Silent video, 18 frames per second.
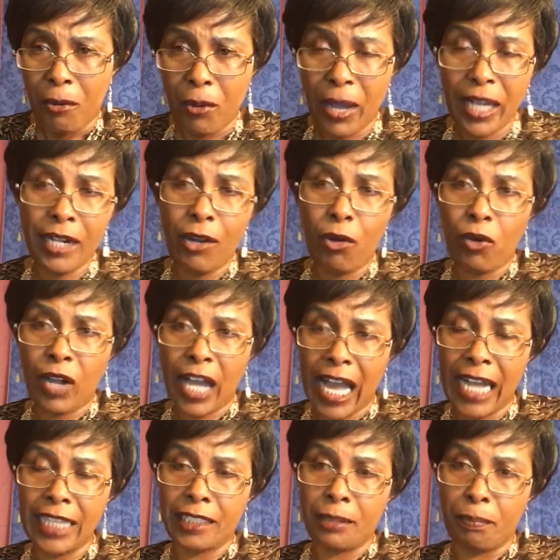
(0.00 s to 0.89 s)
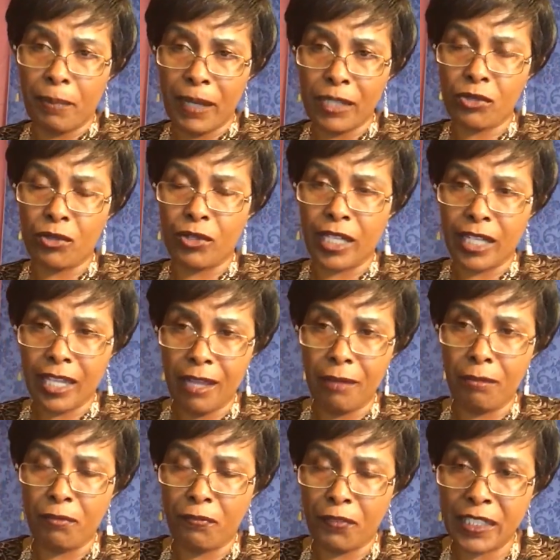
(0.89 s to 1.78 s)
When an occult person
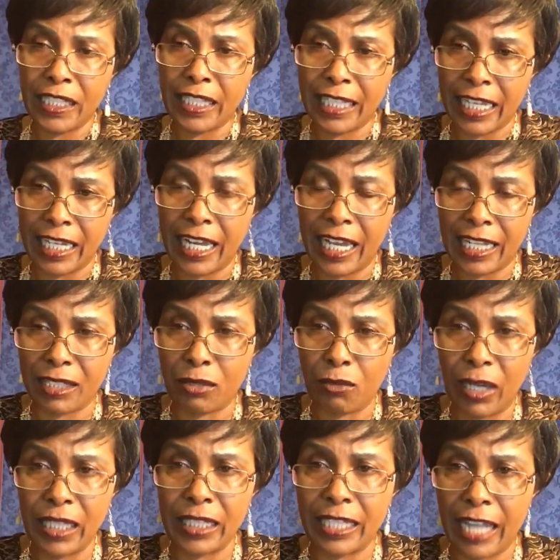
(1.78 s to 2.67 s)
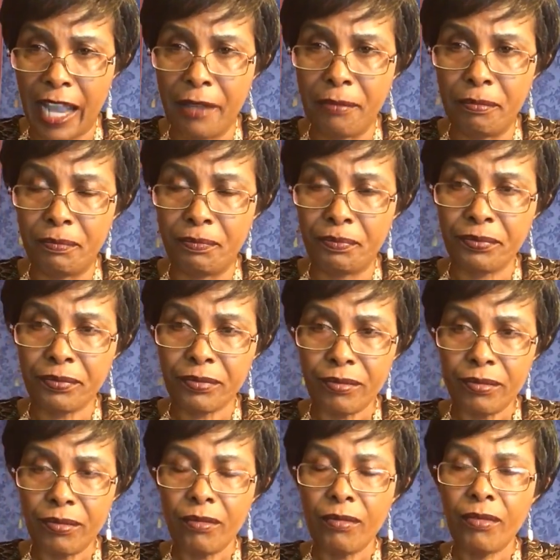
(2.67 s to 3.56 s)
came visited us one time,
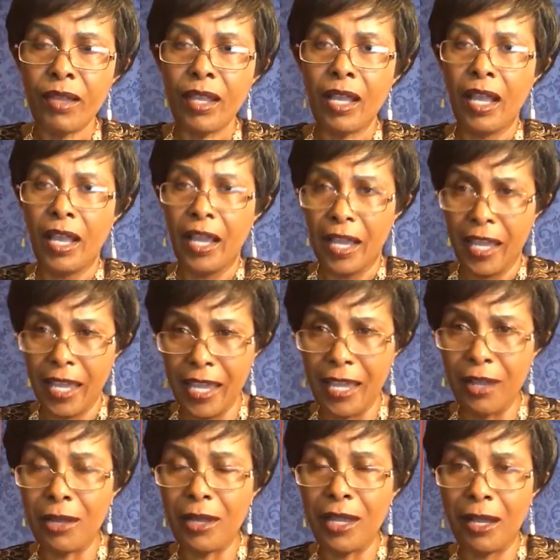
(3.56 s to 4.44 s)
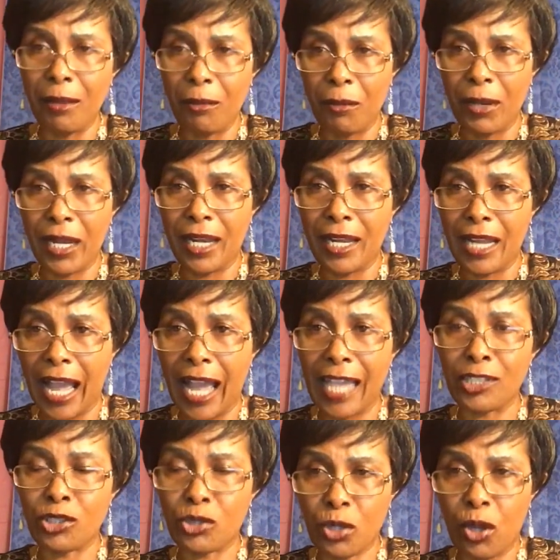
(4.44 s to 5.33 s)

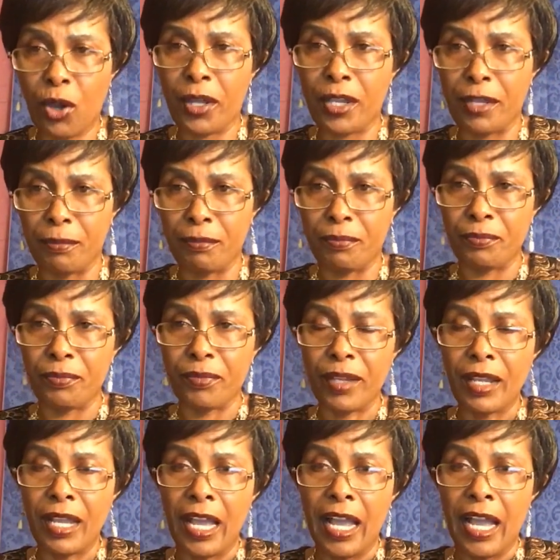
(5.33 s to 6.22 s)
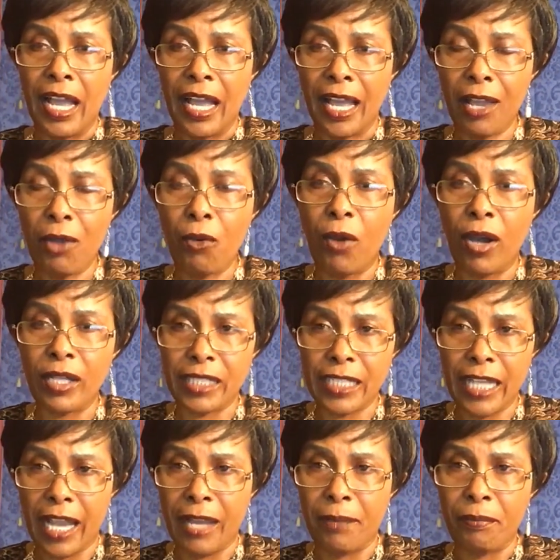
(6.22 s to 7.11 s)
I saw him. He
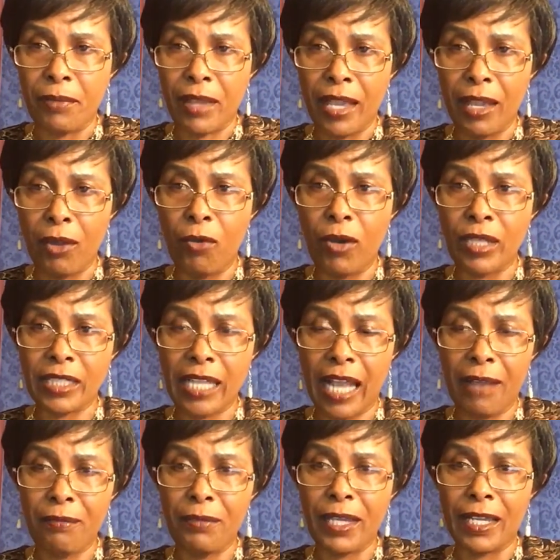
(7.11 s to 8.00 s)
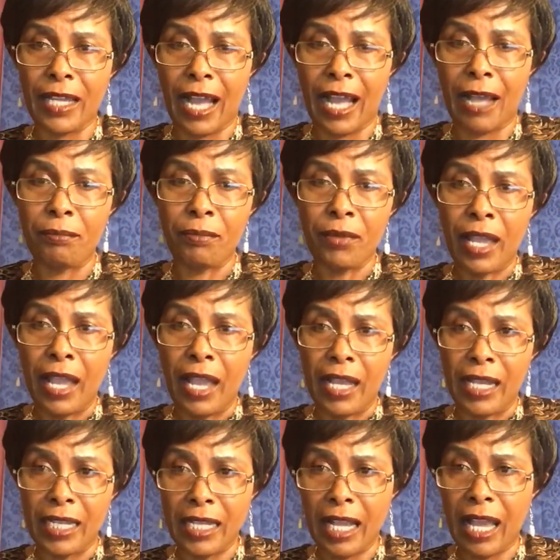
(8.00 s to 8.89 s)
was having
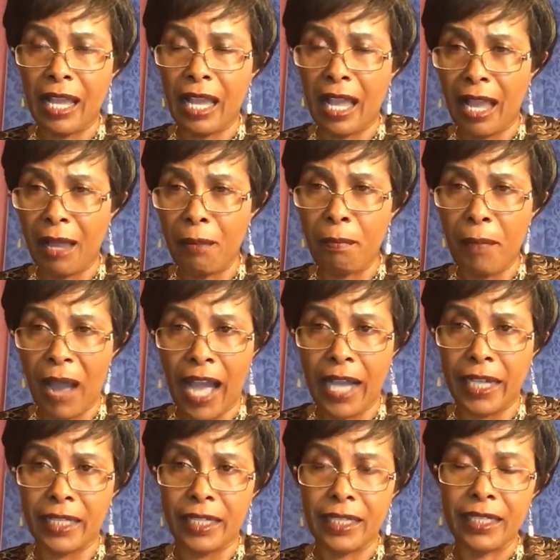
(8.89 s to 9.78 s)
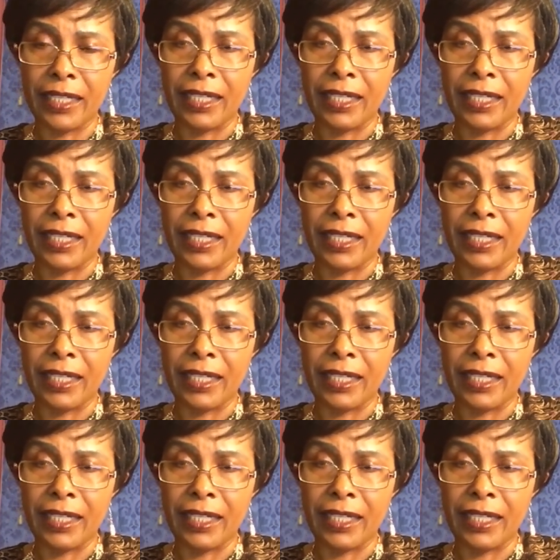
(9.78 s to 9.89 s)
a bag,